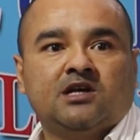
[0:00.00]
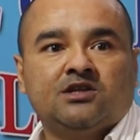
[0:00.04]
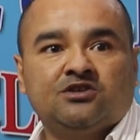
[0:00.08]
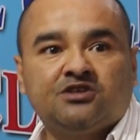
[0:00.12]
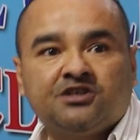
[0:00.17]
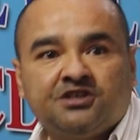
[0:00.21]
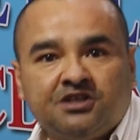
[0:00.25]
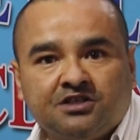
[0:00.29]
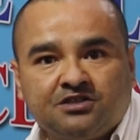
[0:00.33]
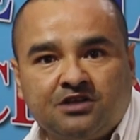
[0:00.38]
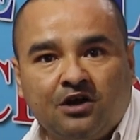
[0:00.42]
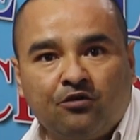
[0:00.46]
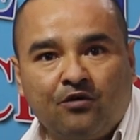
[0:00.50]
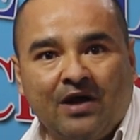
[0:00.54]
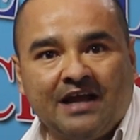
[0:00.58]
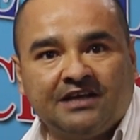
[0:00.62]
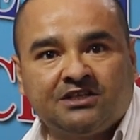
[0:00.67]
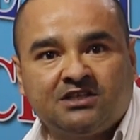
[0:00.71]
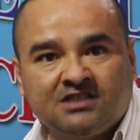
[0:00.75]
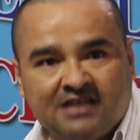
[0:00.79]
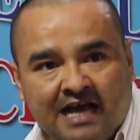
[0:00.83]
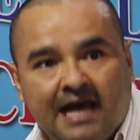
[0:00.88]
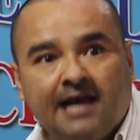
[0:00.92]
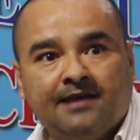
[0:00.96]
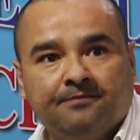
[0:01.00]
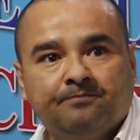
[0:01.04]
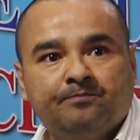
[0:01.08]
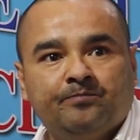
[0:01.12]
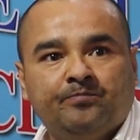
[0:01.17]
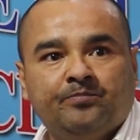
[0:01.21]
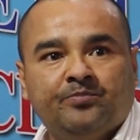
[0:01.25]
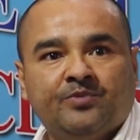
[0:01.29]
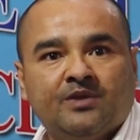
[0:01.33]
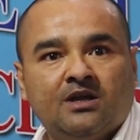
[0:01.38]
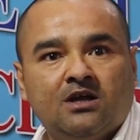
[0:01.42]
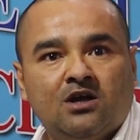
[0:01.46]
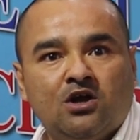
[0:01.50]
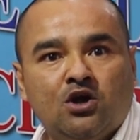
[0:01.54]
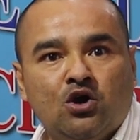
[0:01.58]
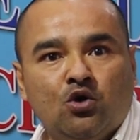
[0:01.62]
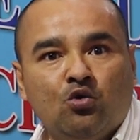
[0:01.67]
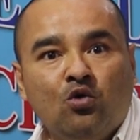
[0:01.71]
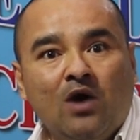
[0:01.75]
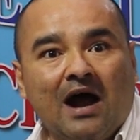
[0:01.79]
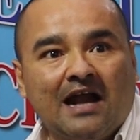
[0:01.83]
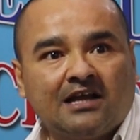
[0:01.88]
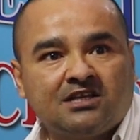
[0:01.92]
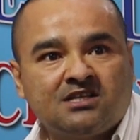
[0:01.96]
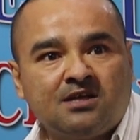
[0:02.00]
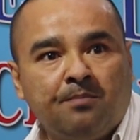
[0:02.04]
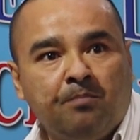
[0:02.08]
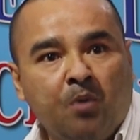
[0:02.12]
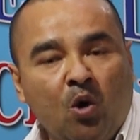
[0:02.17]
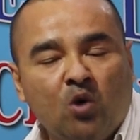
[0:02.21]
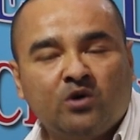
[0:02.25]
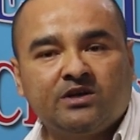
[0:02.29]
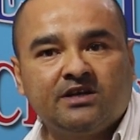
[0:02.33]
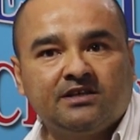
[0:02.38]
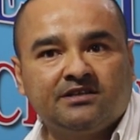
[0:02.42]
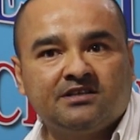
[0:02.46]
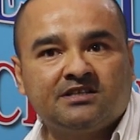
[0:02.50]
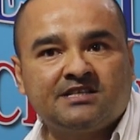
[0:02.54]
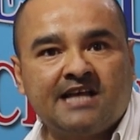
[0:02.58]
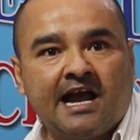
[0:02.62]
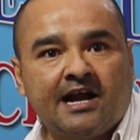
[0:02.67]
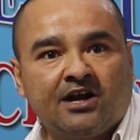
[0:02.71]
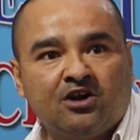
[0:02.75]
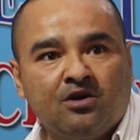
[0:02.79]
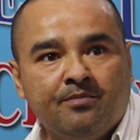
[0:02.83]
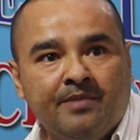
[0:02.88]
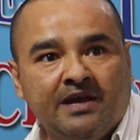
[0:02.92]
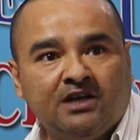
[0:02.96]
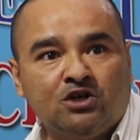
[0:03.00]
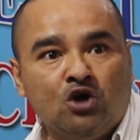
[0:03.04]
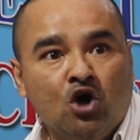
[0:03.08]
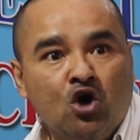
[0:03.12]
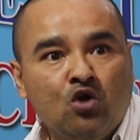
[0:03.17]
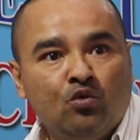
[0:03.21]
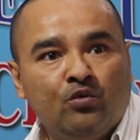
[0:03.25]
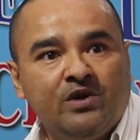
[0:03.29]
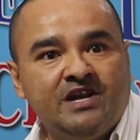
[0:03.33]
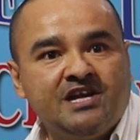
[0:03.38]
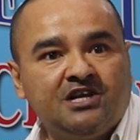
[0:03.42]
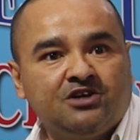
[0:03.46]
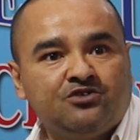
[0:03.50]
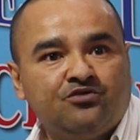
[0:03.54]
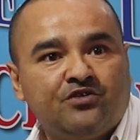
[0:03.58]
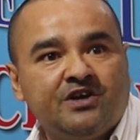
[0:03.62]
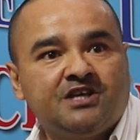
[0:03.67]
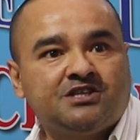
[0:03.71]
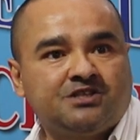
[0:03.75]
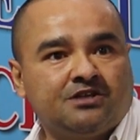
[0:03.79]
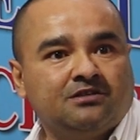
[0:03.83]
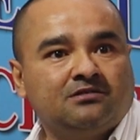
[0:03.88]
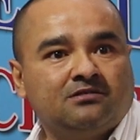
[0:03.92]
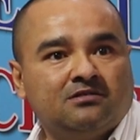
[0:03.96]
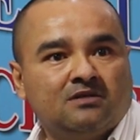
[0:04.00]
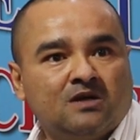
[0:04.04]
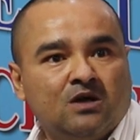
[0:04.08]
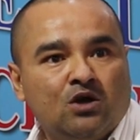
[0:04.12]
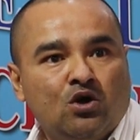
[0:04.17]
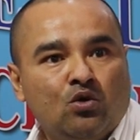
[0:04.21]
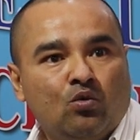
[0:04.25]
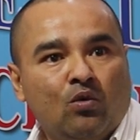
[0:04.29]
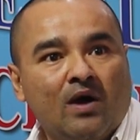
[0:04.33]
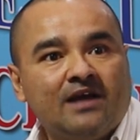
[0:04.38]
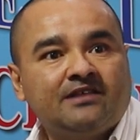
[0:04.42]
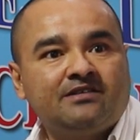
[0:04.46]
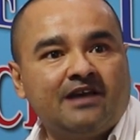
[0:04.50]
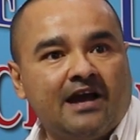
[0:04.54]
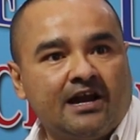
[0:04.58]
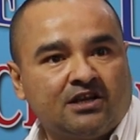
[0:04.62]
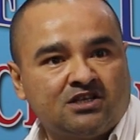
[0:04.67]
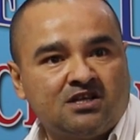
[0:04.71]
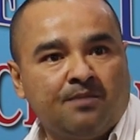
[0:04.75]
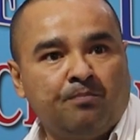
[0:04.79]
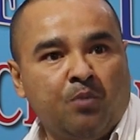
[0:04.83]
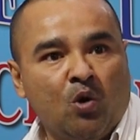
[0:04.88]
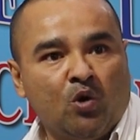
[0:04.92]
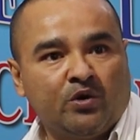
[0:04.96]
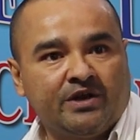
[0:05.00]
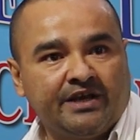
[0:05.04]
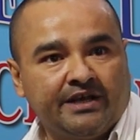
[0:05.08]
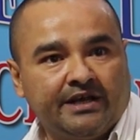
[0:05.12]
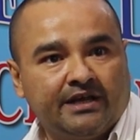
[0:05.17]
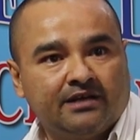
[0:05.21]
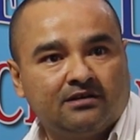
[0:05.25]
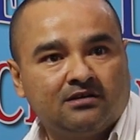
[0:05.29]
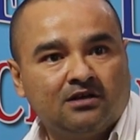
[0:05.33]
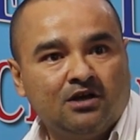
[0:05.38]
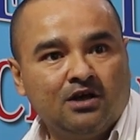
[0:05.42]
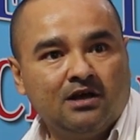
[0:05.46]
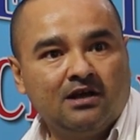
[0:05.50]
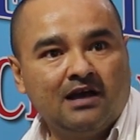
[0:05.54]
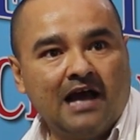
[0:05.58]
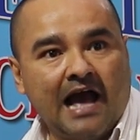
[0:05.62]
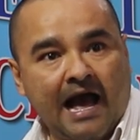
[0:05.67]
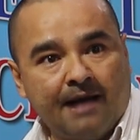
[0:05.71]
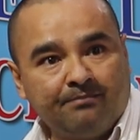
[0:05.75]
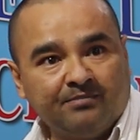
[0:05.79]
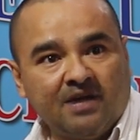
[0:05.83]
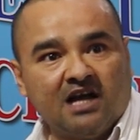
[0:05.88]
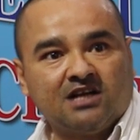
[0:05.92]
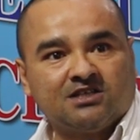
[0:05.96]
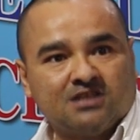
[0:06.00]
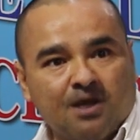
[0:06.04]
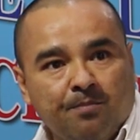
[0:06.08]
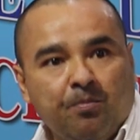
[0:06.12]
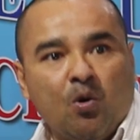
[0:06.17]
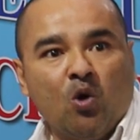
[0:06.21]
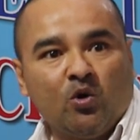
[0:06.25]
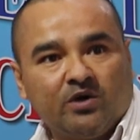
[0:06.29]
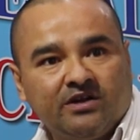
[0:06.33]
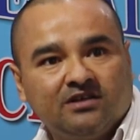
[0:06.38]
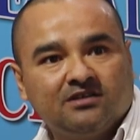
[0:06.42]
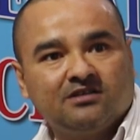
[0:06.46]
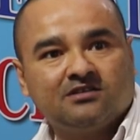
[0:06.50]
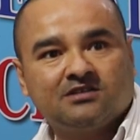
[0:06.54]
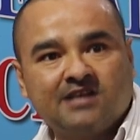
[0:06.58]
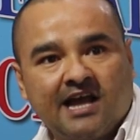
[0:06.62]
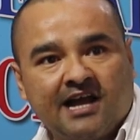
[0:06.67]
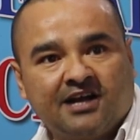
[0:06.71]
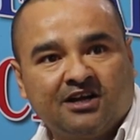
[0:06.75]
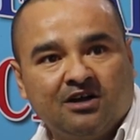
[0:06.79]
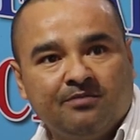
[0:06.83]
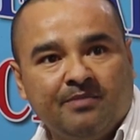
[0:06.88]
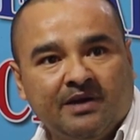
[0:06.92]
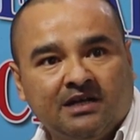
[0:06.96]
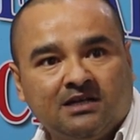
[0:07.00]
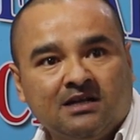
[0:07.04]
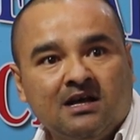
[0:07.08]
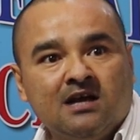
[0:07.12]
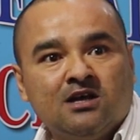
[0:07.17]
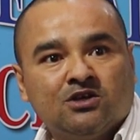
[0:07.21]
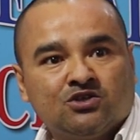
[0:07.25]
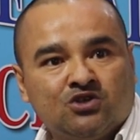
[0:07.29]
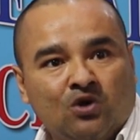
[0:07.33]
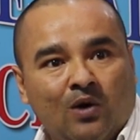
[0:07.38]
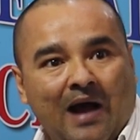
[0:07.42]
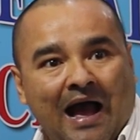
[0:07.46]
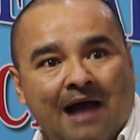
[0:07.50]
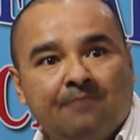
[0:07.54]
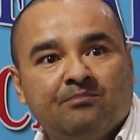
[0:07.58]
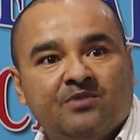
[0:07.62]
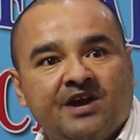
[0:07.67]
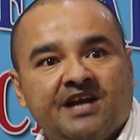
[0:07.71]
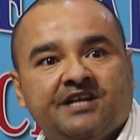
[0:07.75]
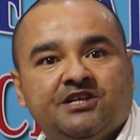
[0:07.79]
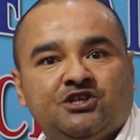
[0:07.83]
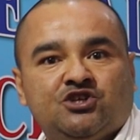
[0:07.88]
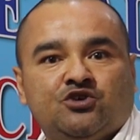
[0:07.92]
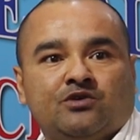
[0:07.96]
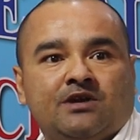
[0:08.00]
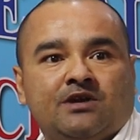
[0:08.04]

This is the right time. Who are supporting this agreement? We need reason why they are supporting it. I'm not supporting this agreement, so I'm ready